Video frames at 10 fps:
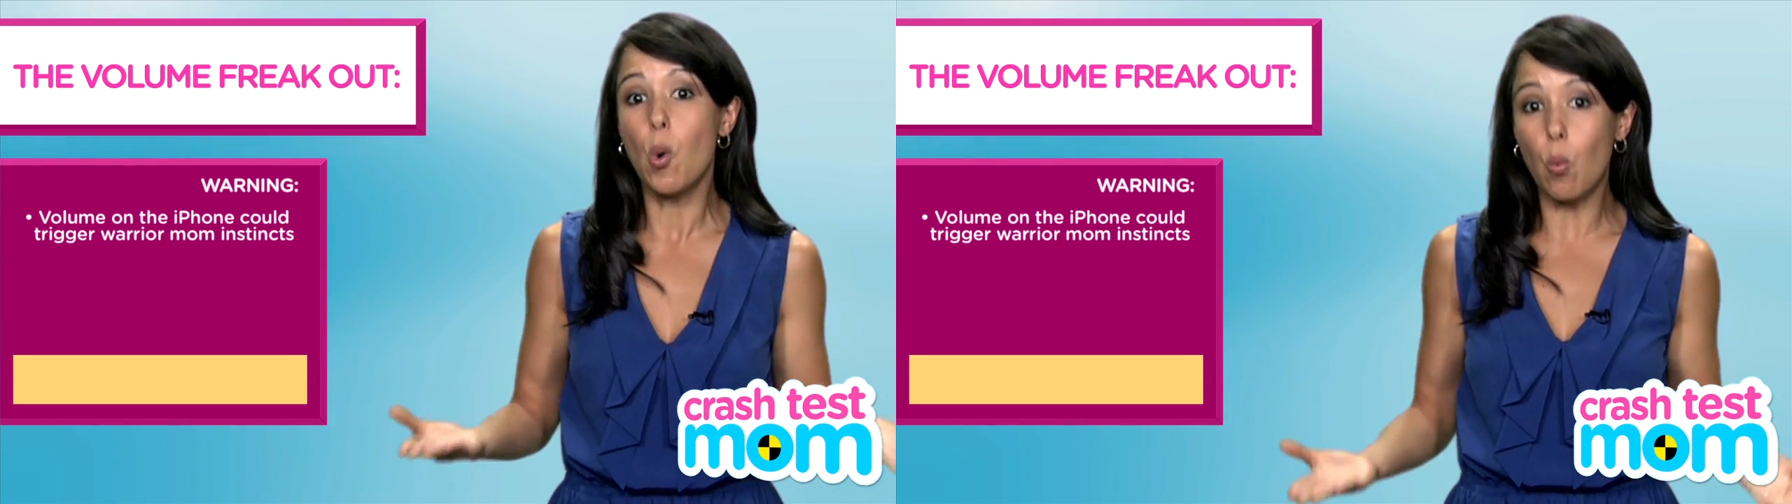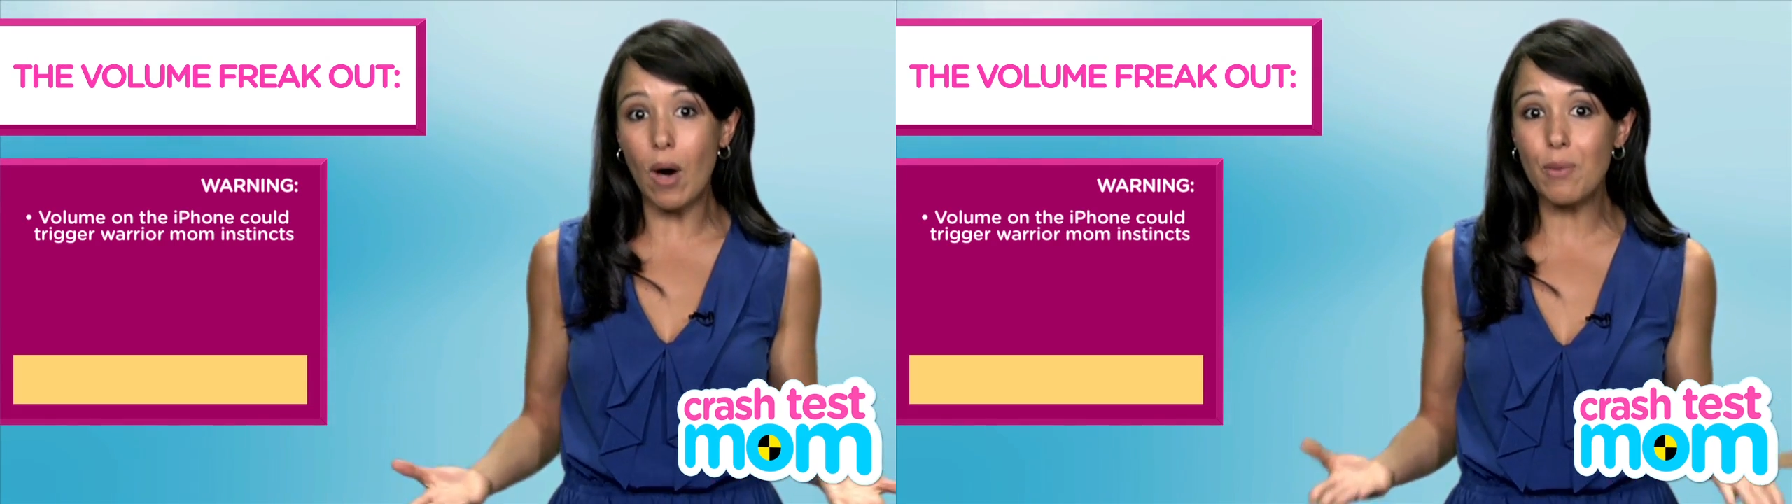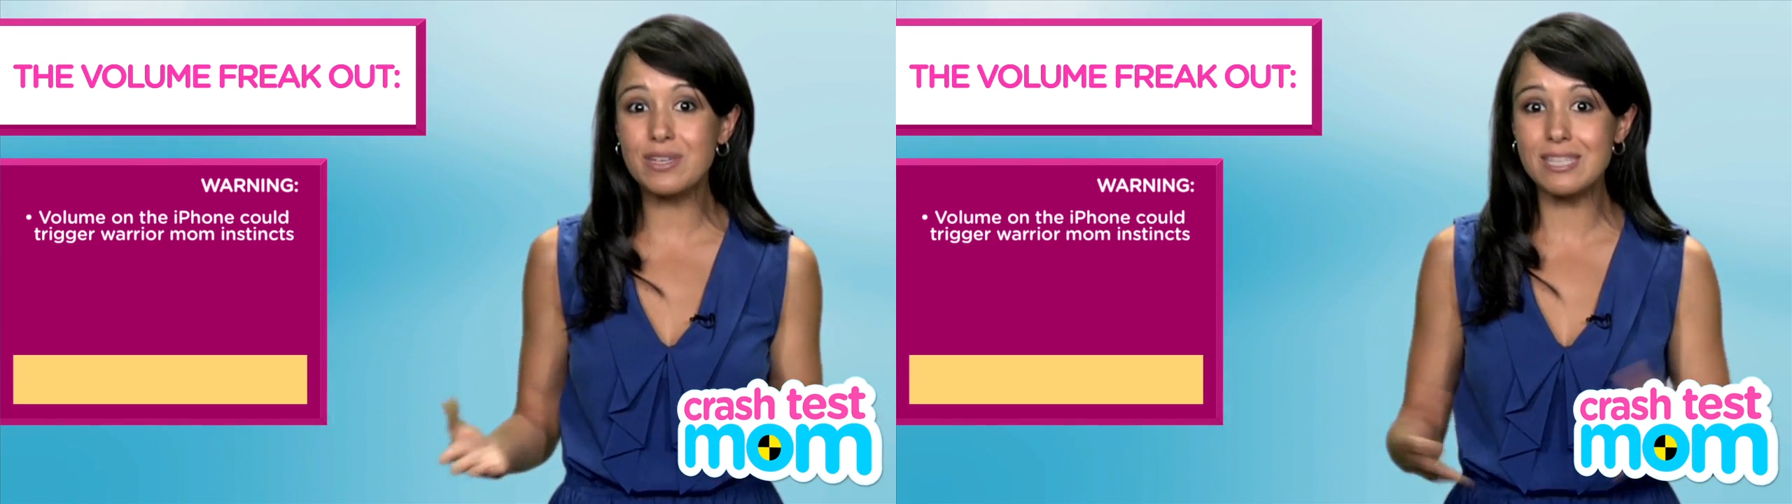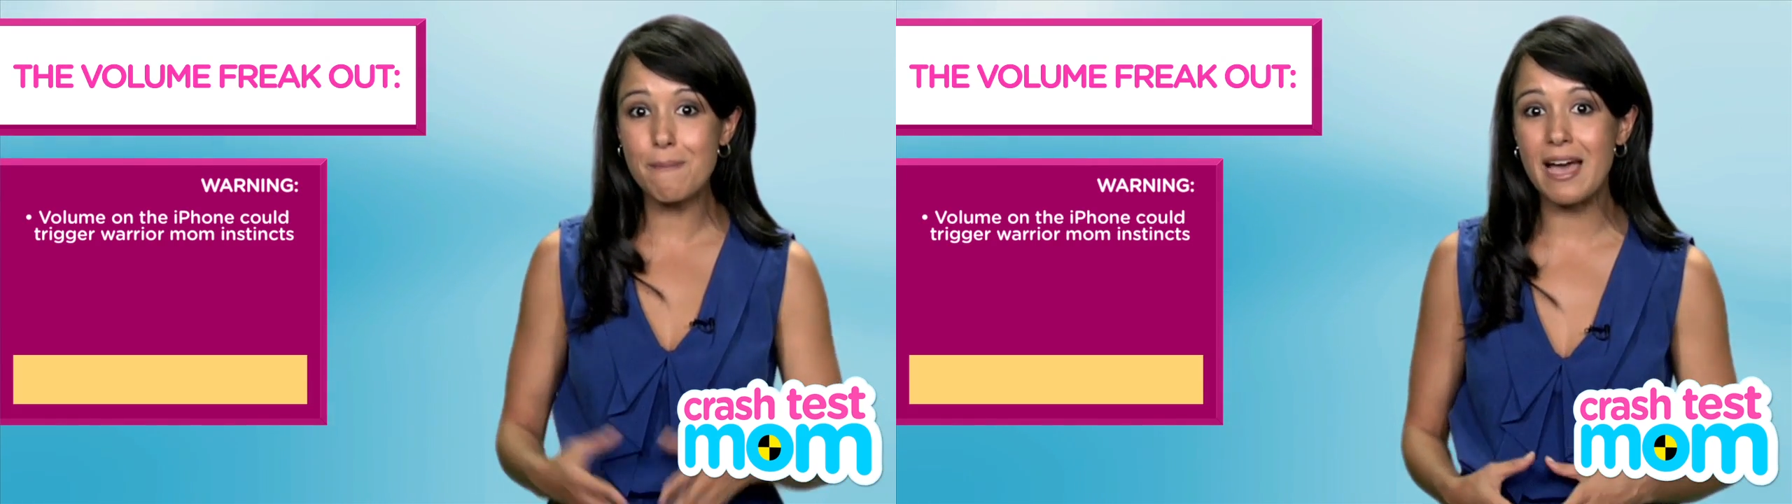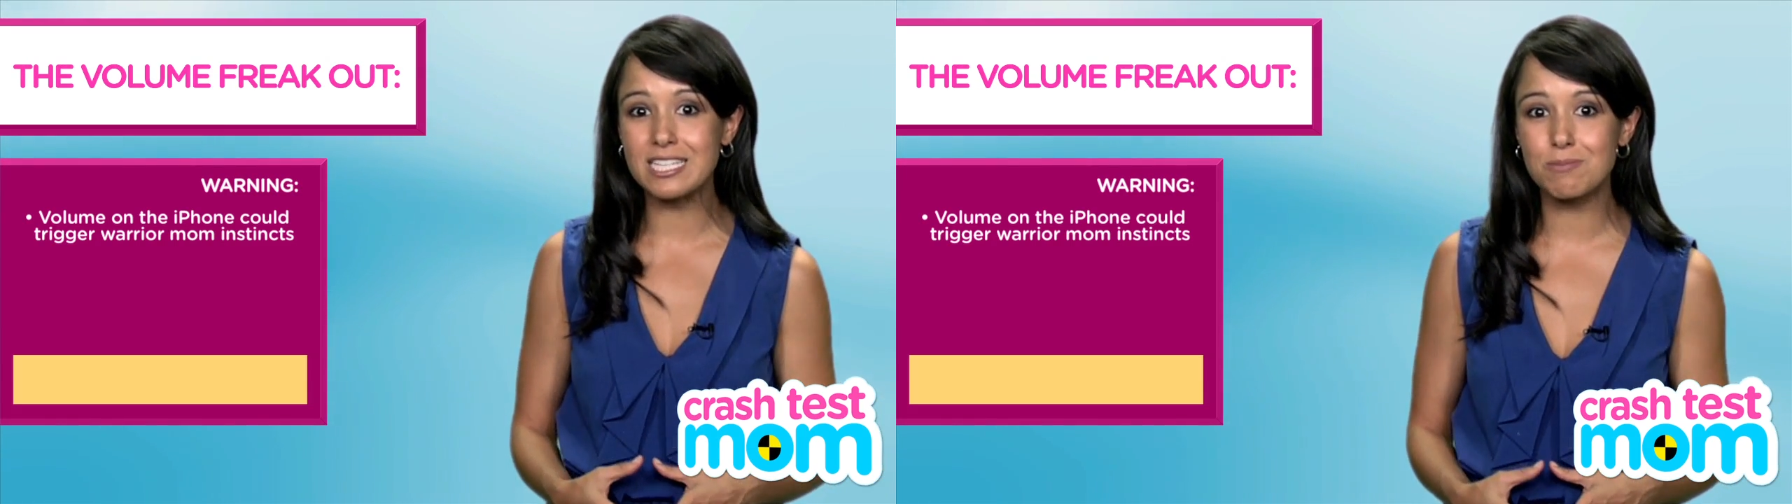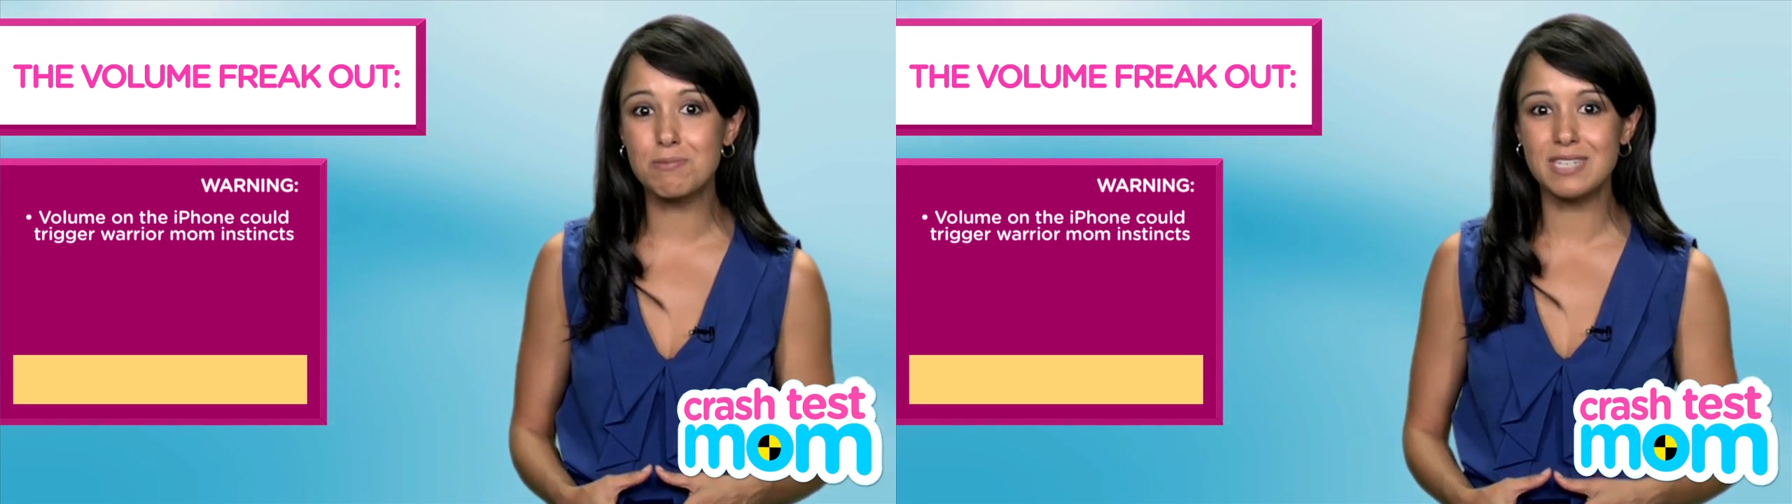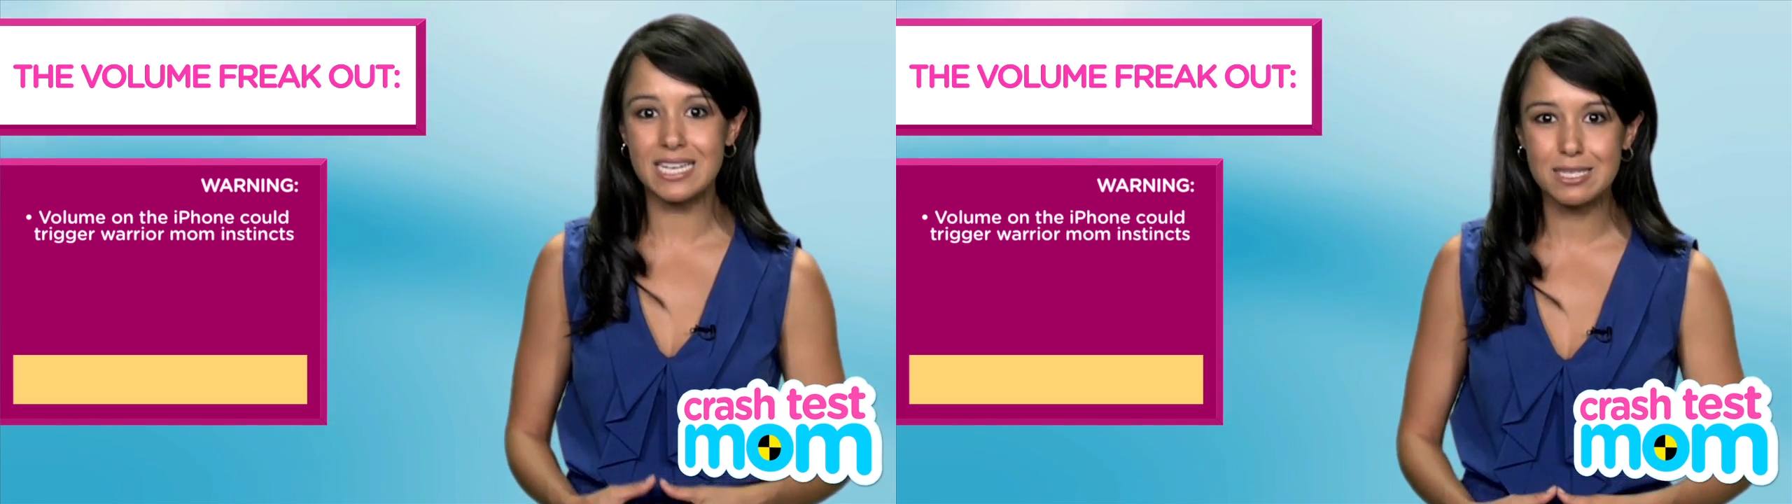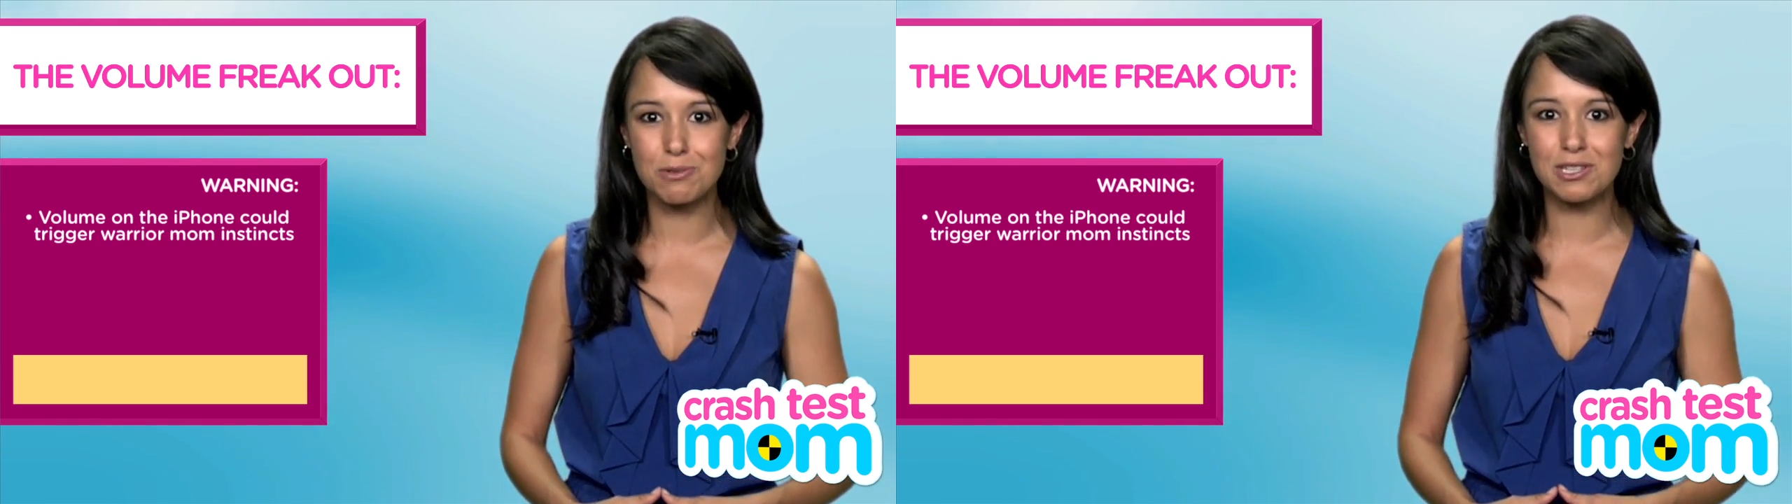what was the maximum
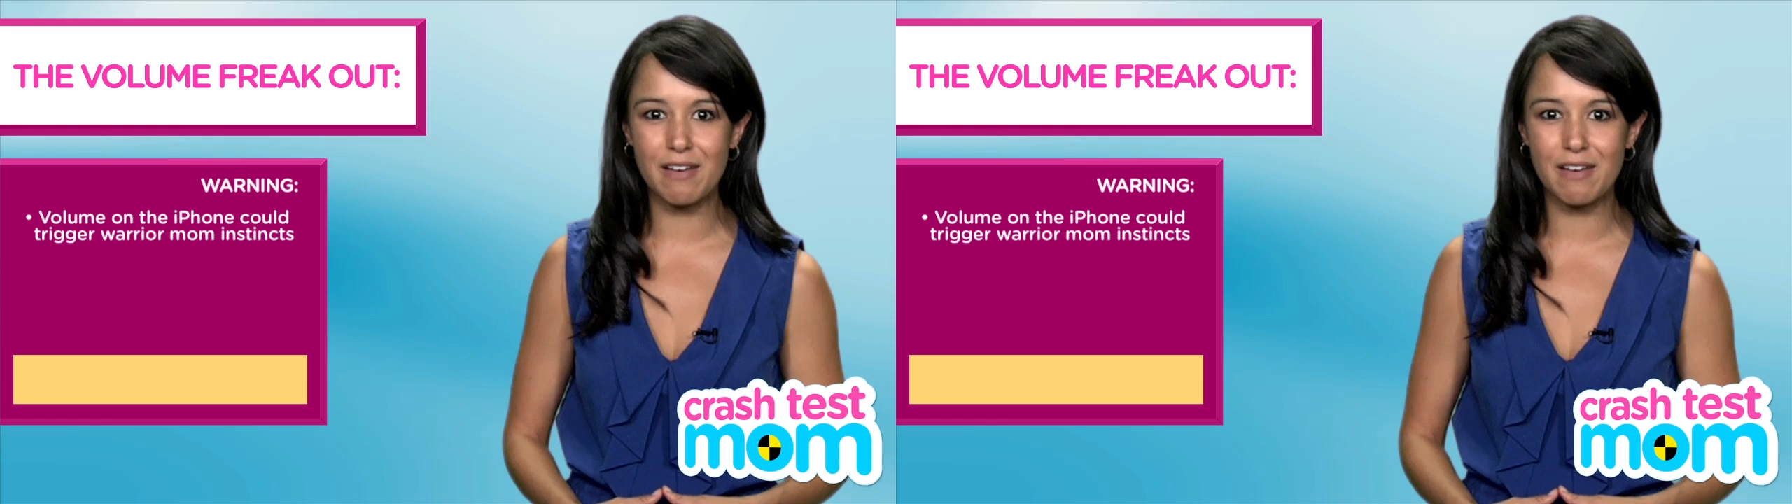decibel